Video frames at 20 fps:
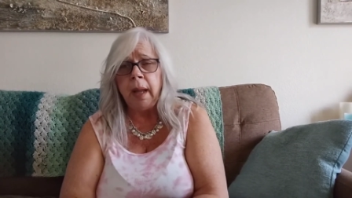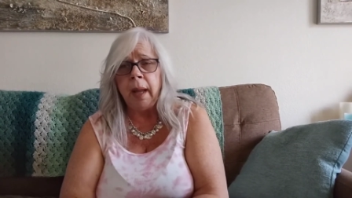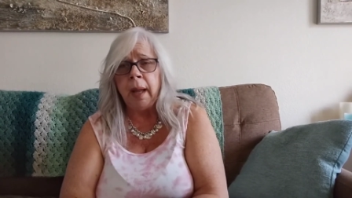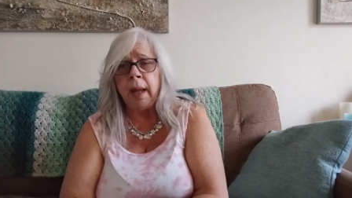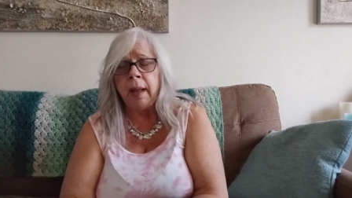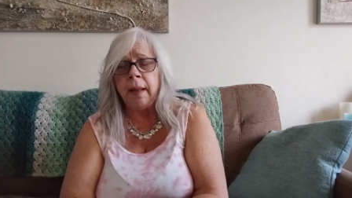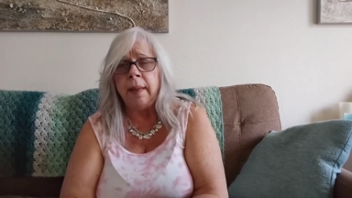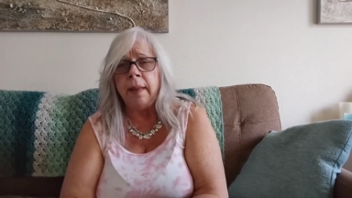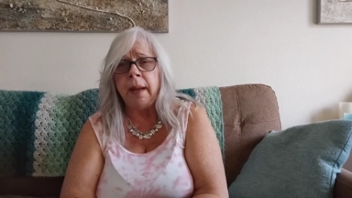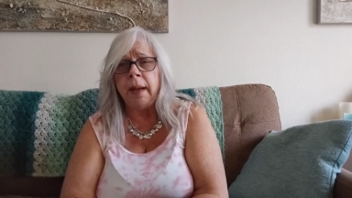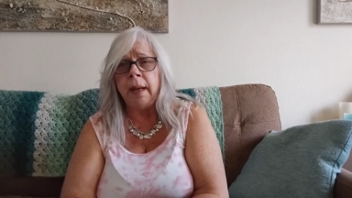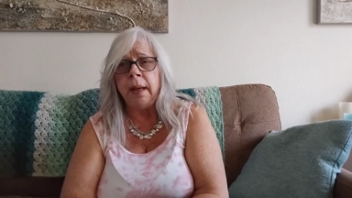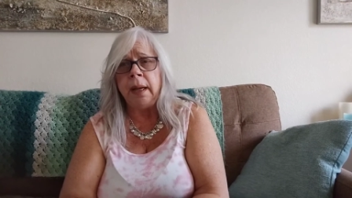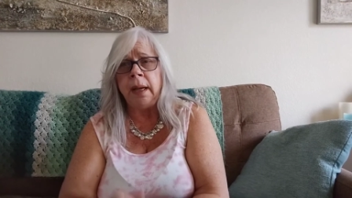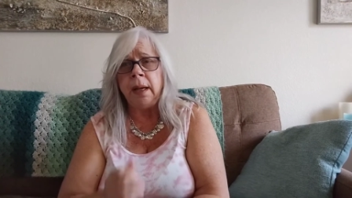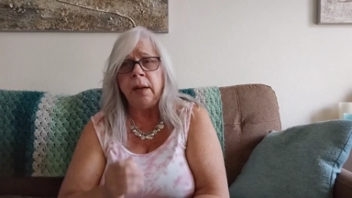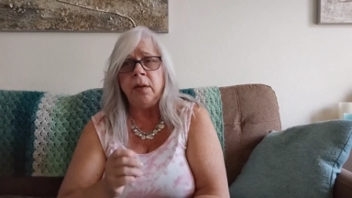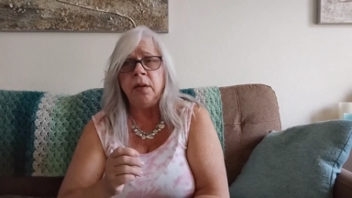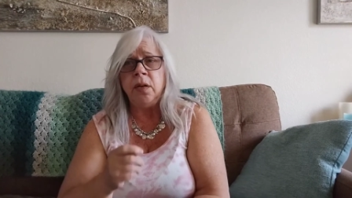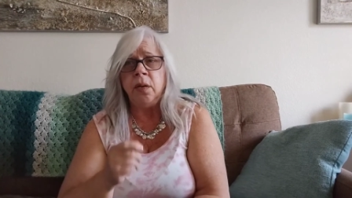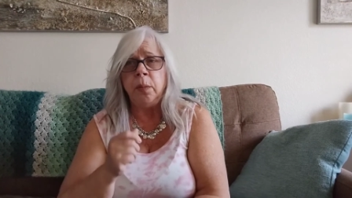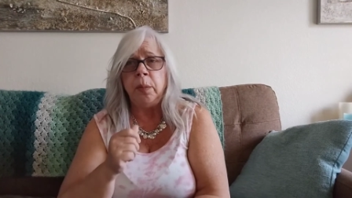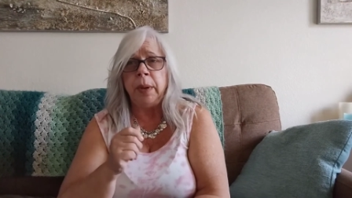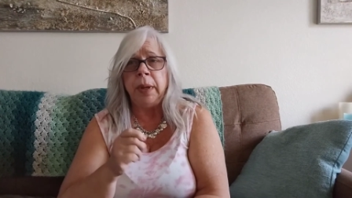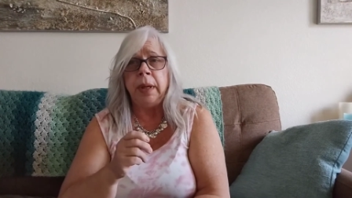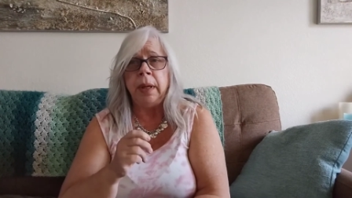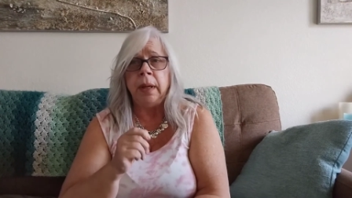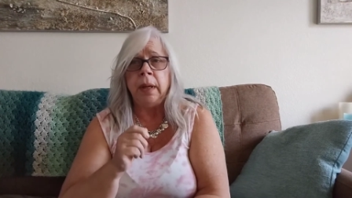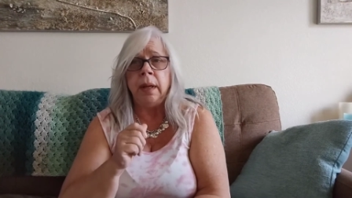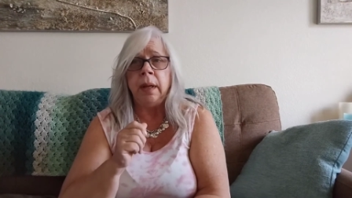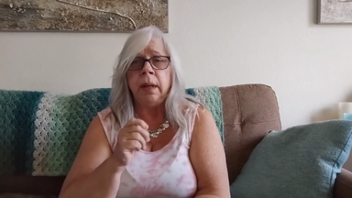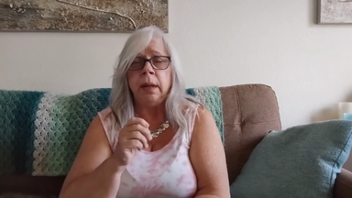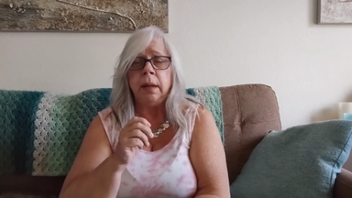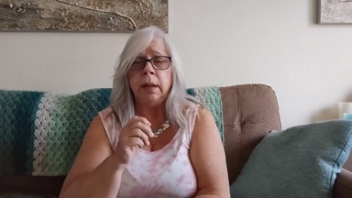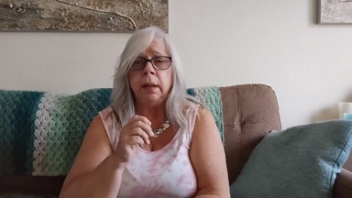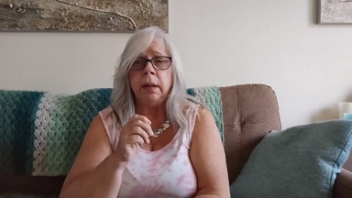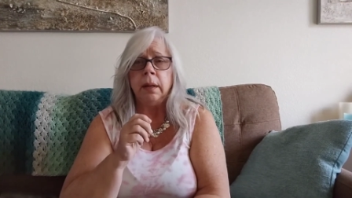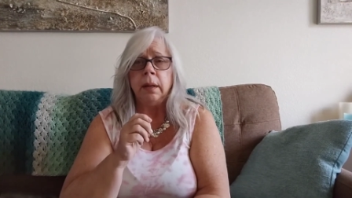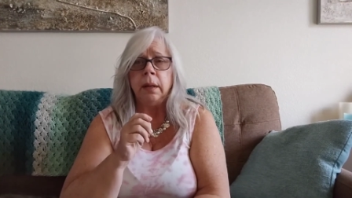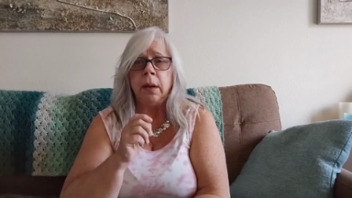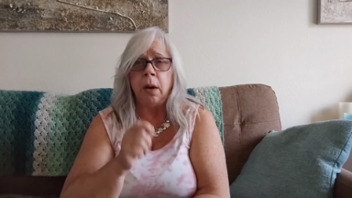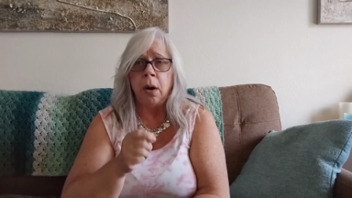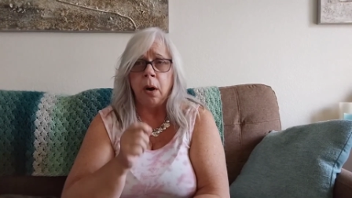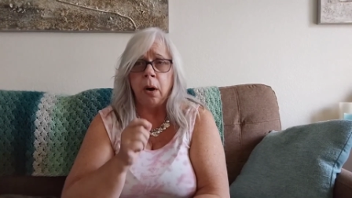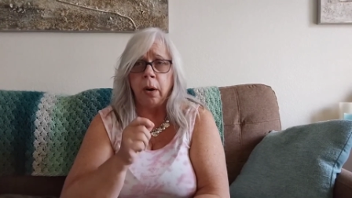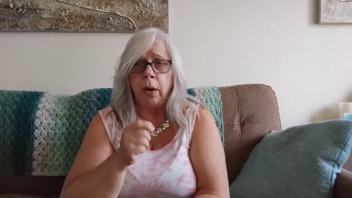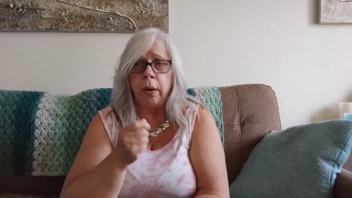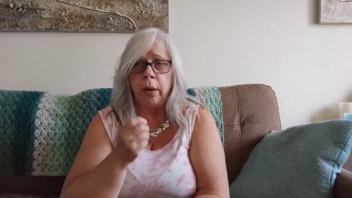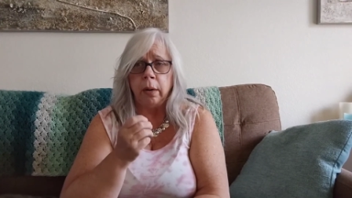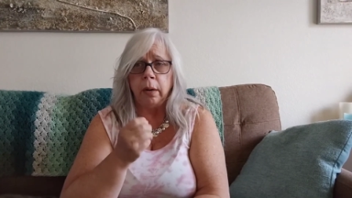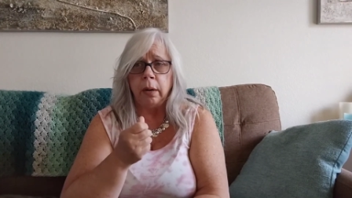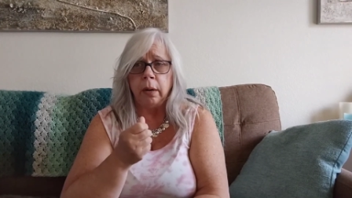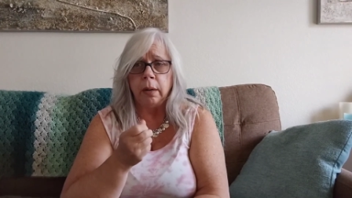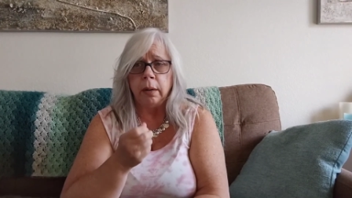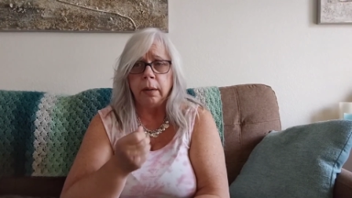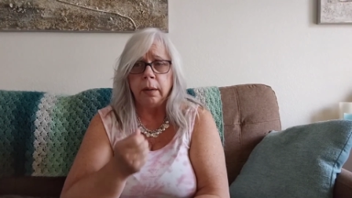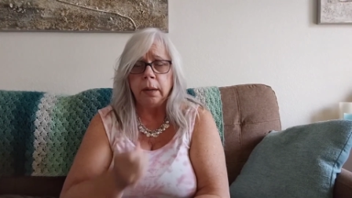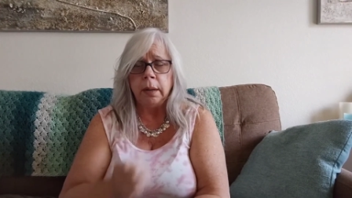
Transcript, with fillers: and they need to be hard.